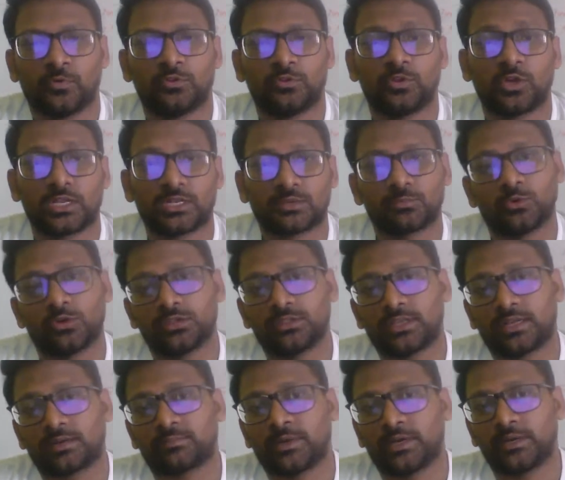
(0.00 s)
that
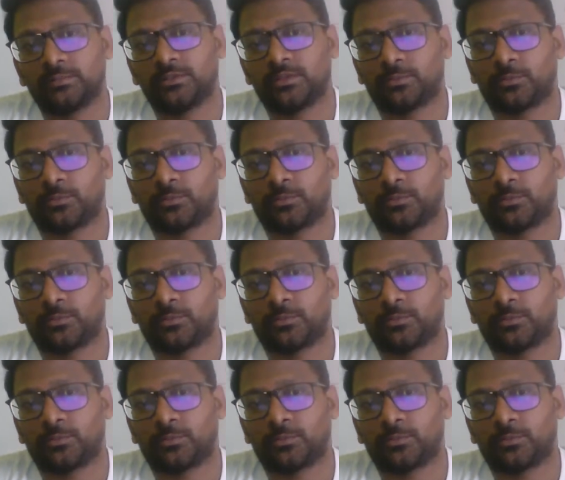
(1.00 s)
might be the